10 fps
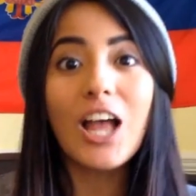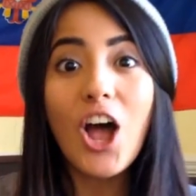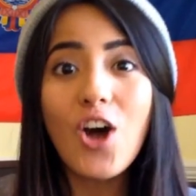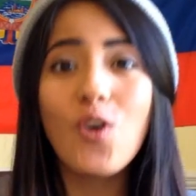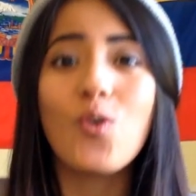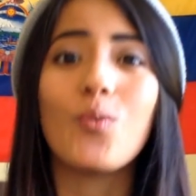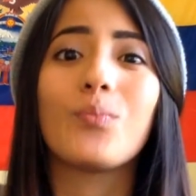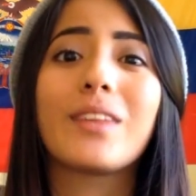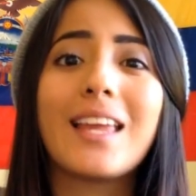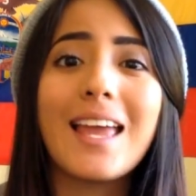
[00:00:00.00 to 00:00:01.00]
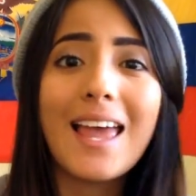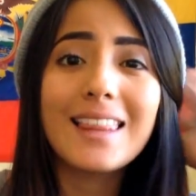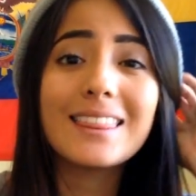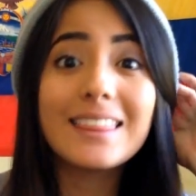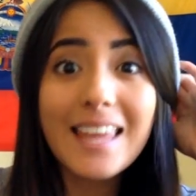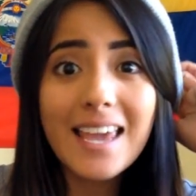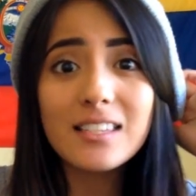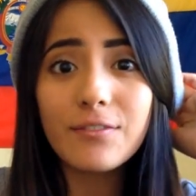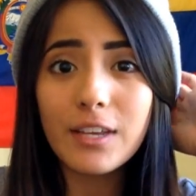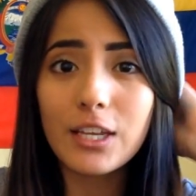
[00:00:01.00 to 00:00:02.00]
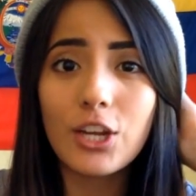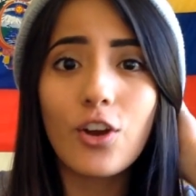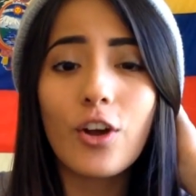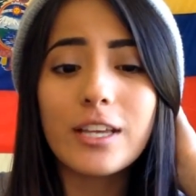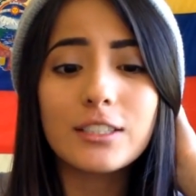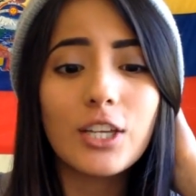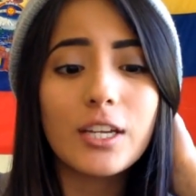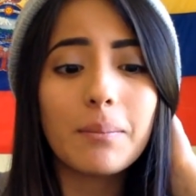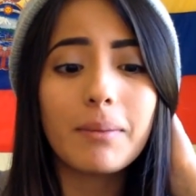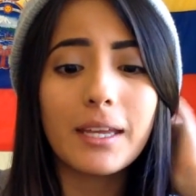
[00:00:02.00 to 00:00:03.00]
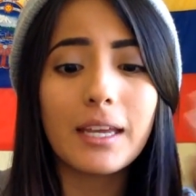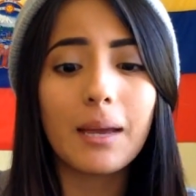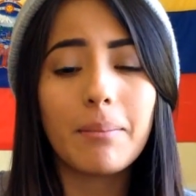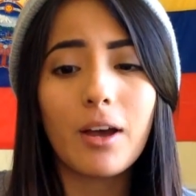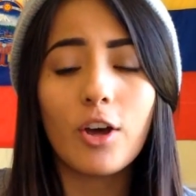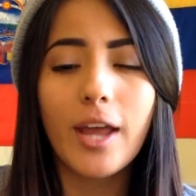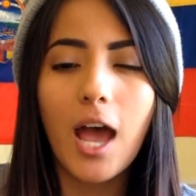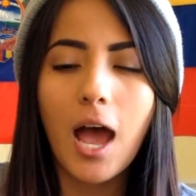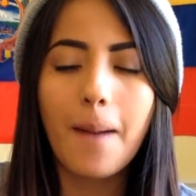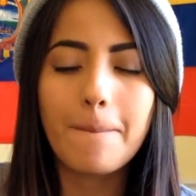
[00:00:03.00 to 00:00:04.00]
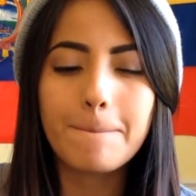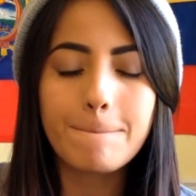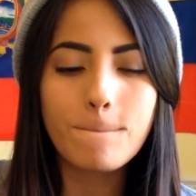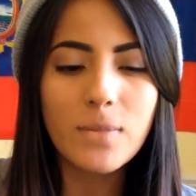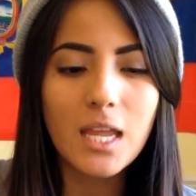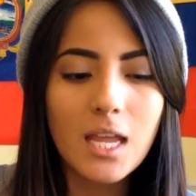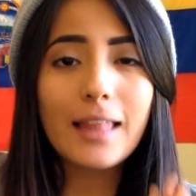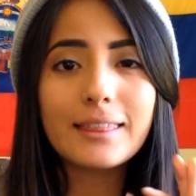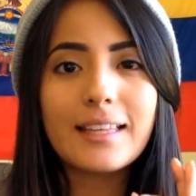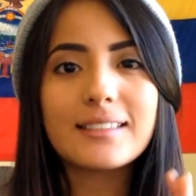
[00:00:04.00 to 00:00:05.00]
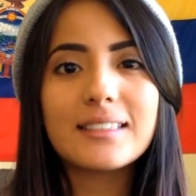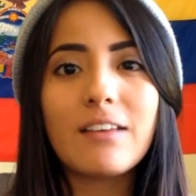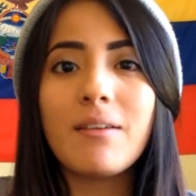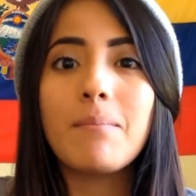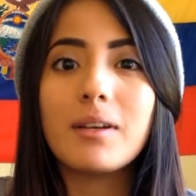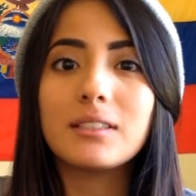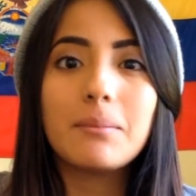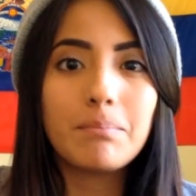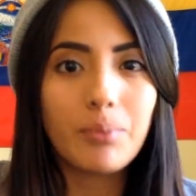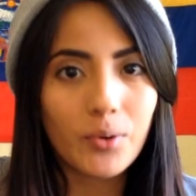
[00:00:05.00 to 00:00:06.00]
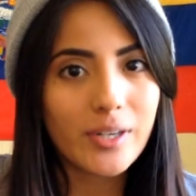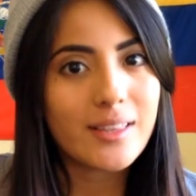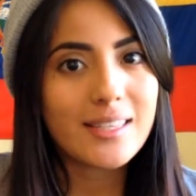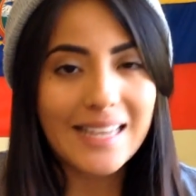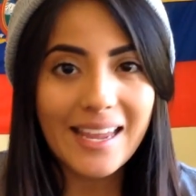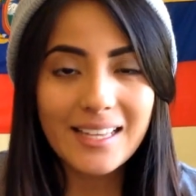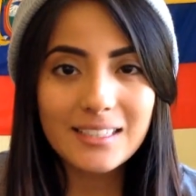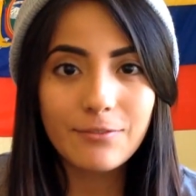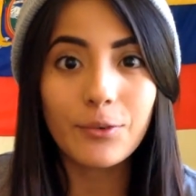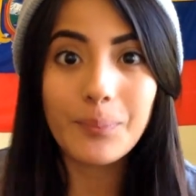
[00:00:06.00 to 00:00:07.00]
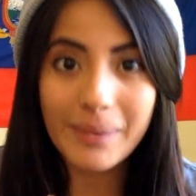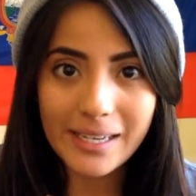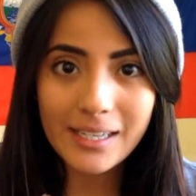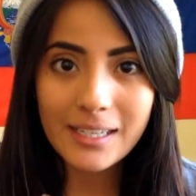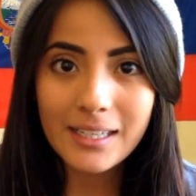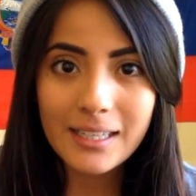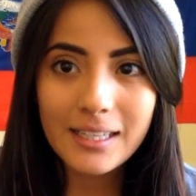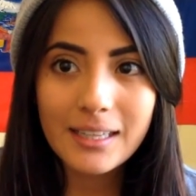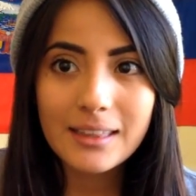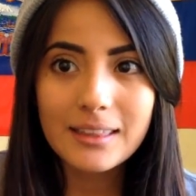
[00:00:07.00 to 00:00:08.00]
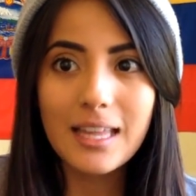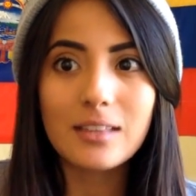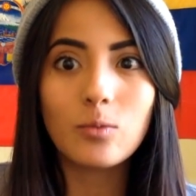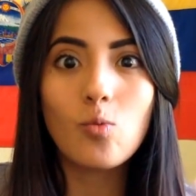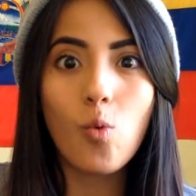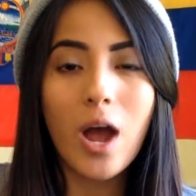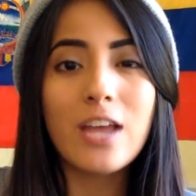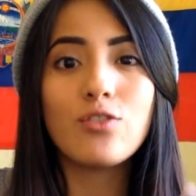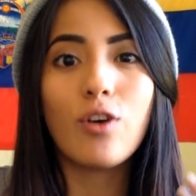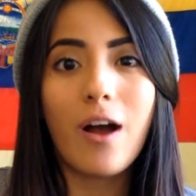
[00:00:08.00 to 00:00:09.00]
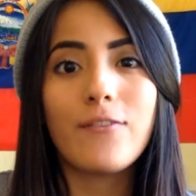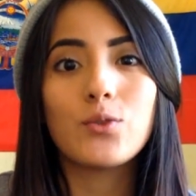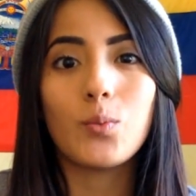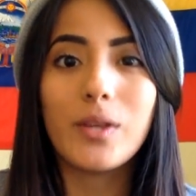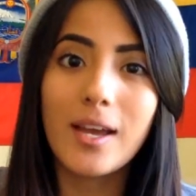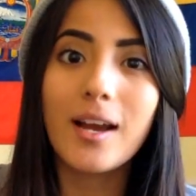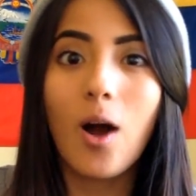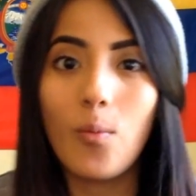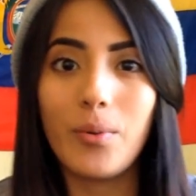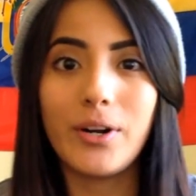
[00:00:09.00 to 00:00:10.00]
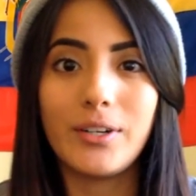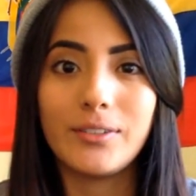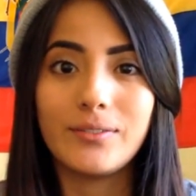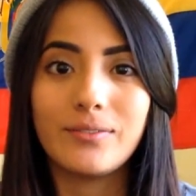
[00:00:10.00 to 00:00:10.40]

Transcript: So this video is gonna be about the 7 most important things for me that why you have to be an au pair.